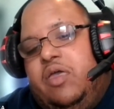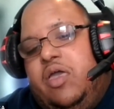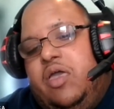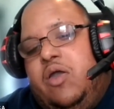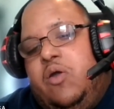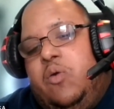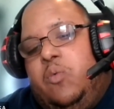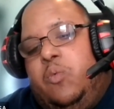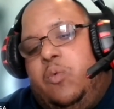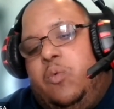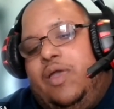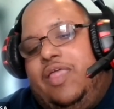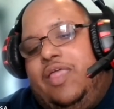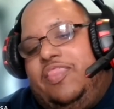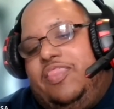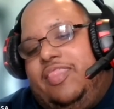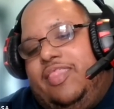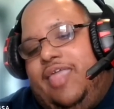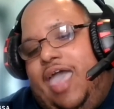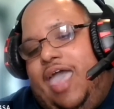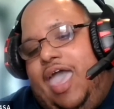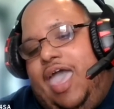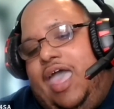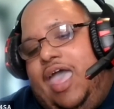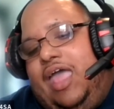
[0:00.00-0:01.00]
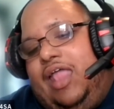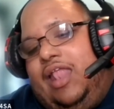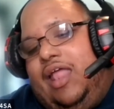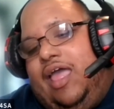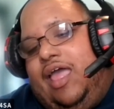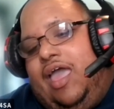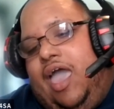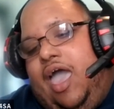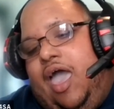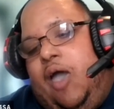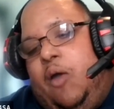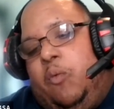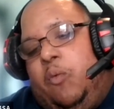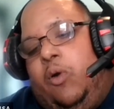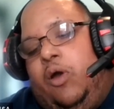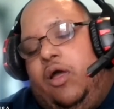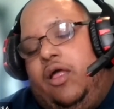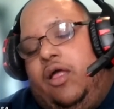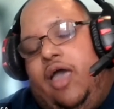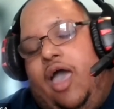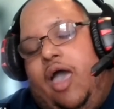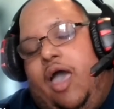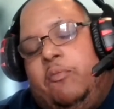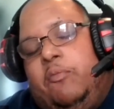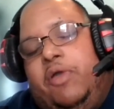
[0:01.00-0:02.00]
With that,
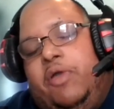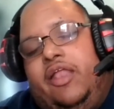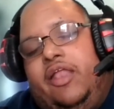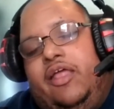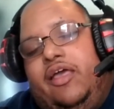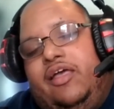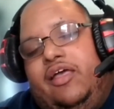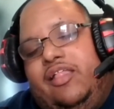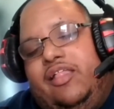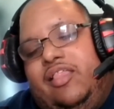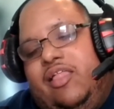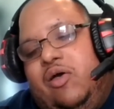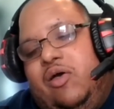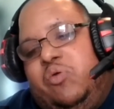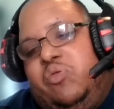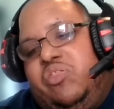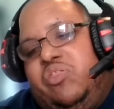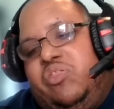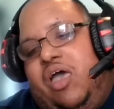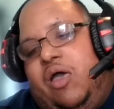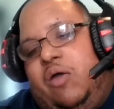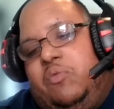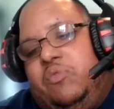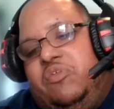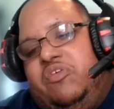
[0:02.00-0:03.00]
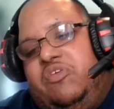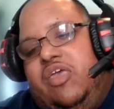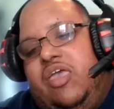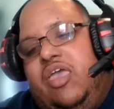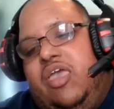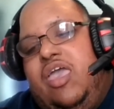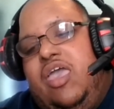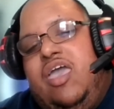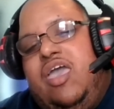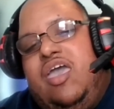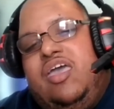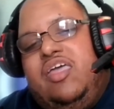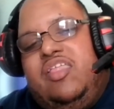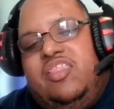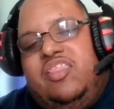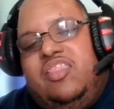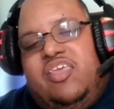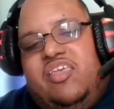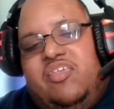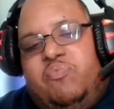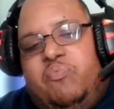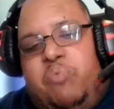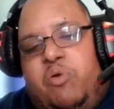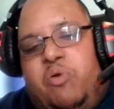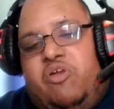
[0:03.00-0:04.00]
I'm gonna close out
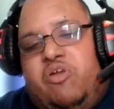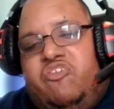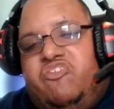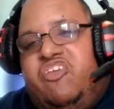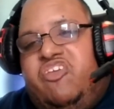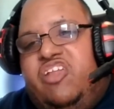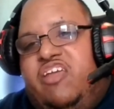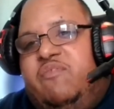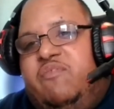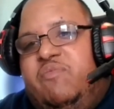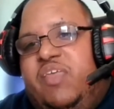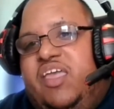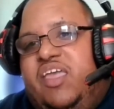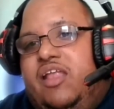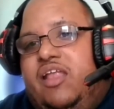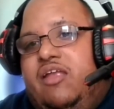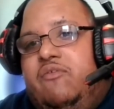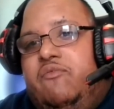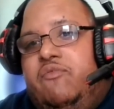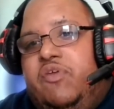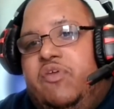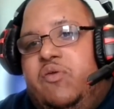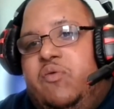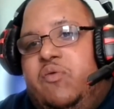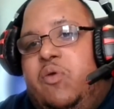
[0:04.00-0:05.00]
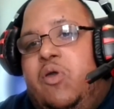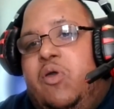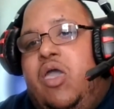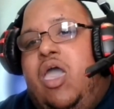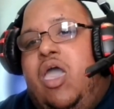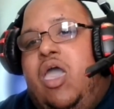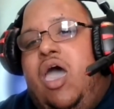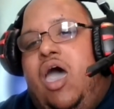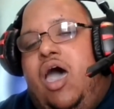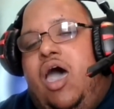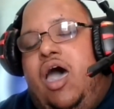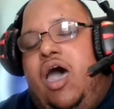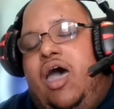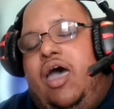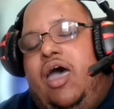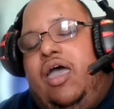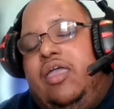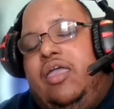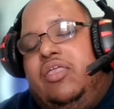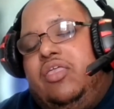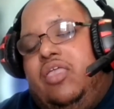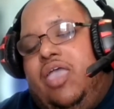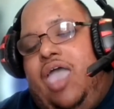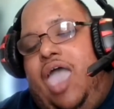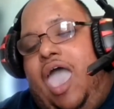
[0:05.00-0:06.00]
this portion of the interview.
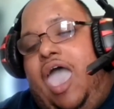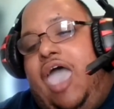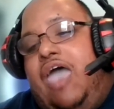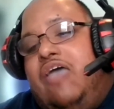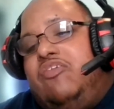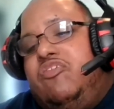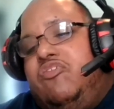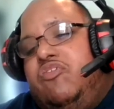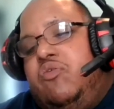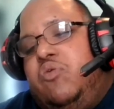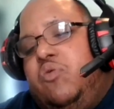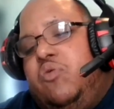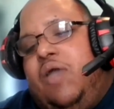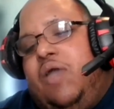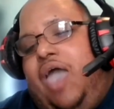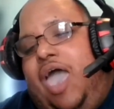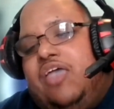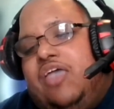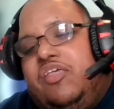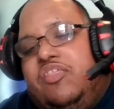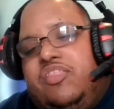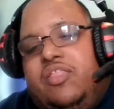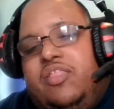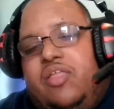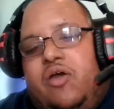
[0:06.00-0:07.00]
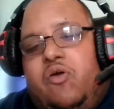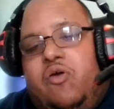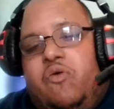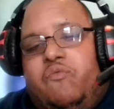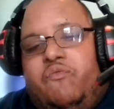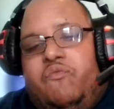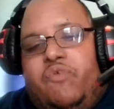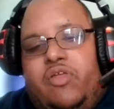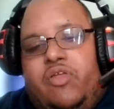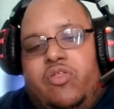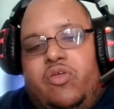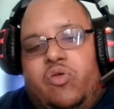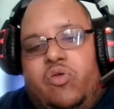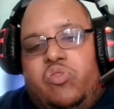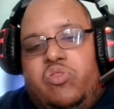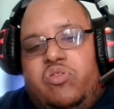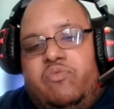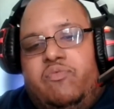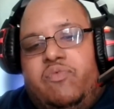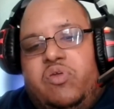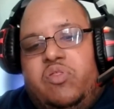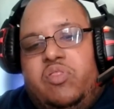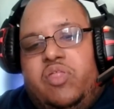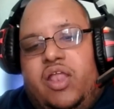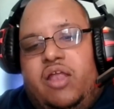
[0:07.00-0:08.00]
As you guys know, for those
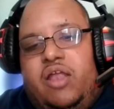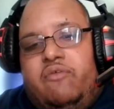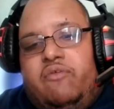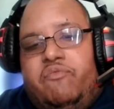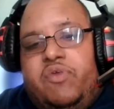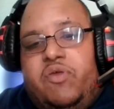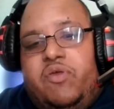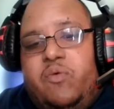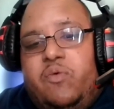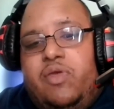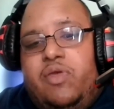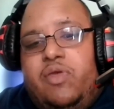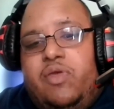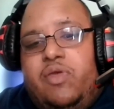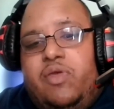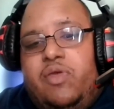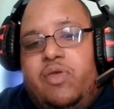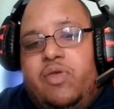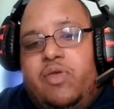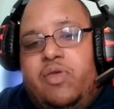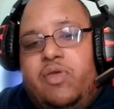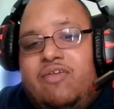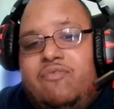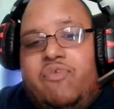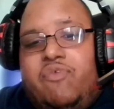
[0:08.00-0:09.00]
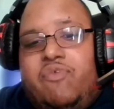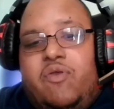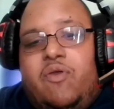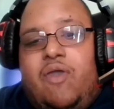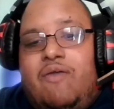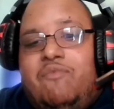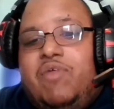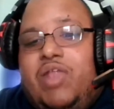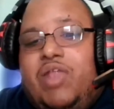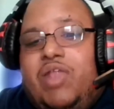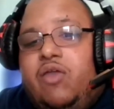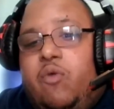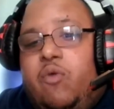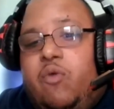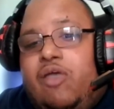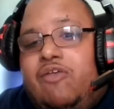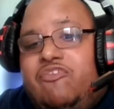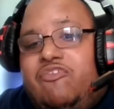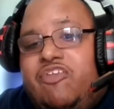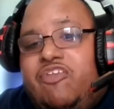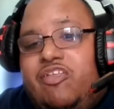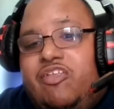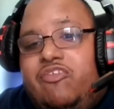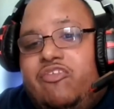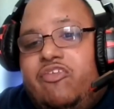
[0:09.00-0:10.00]
of you that are viewing this, if you have any
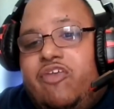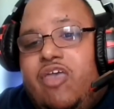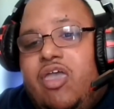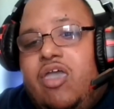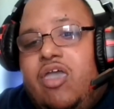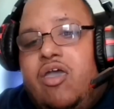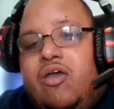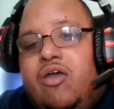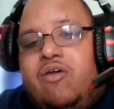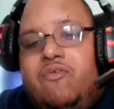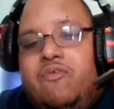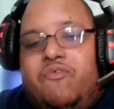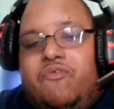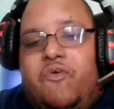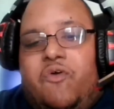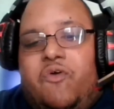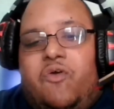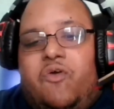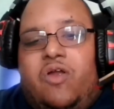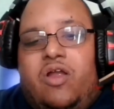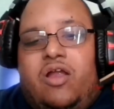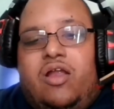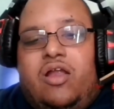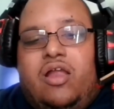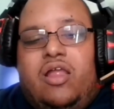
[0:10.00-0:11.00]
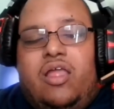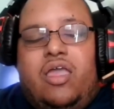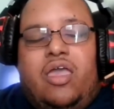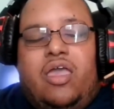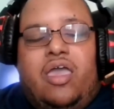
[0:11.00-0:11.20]
questions for